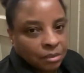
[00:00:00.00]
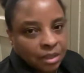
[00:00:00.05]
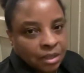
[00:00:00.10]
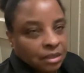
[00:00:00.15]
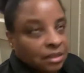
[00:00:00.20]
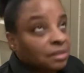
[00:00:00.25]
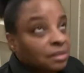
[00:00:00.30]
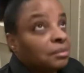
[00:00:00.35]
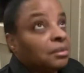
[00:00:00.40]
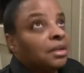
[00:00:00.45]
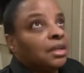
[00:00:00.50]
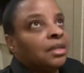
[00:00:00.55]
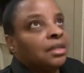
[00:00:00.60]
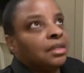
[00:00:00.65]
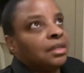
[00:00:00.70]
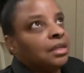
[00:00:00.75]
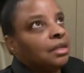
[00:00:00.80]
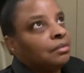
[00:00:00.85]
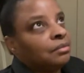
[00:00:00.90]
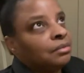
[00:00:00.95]
like some kind
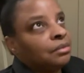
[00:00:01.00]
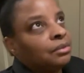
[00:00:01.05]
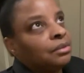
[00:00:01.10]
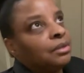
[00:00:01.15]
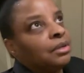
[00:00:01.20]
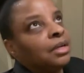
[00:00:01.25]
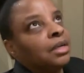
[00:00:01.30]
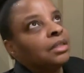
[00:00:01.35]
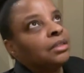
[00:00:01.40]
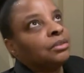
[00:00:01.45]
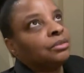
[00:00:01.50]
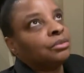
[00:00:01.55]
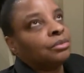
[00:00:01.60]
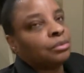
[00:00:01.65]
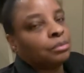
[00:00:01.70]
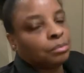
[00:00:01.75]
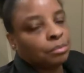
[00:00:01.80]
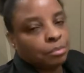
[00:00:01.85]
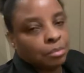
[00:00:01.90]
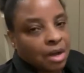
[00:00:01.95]
of devil or extra
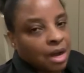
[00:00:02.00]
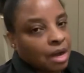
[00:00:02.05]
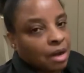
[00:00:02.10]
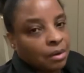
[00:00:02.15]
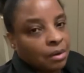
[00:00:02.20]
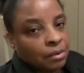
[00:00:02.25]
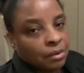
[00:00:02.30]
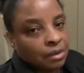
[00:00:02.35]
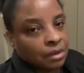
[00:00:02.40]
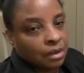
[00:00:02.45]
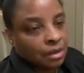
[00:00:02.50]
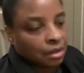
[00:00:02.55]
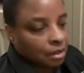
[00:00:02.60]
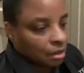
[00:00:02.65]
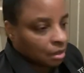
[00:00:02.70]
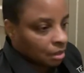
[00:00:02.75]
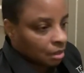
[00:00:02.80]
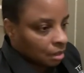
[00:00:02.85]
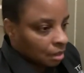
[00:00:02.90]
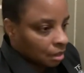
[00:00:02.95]
power
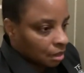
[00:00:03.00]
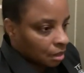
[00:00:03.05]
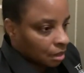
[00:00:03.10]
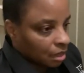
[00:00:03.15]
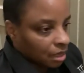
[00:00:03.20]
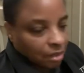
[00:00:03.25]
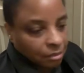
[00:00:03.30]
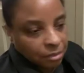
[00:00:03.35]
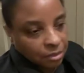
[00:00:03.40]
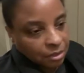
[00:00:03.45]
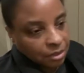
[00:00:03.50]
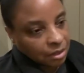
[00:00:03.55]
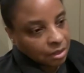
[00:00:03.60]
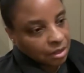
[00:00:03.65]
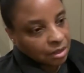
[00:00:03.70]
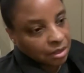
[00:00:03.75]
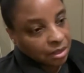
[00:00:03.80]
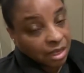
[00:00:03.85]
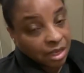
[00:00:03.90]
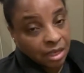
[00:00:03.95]
came into
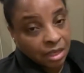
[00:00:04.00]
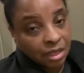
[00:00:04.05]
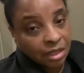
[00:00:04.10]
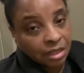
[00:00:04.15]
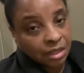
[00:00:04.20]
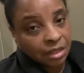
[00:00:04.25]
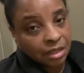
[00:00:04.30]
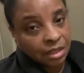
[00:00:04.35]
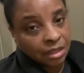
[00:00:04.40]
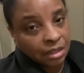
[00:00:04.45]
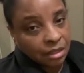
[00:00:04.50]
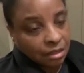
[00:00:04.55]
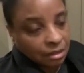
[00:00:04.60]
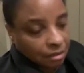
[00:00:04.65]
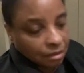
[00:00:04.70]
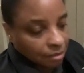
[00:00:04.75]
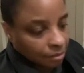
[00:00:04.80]
his head and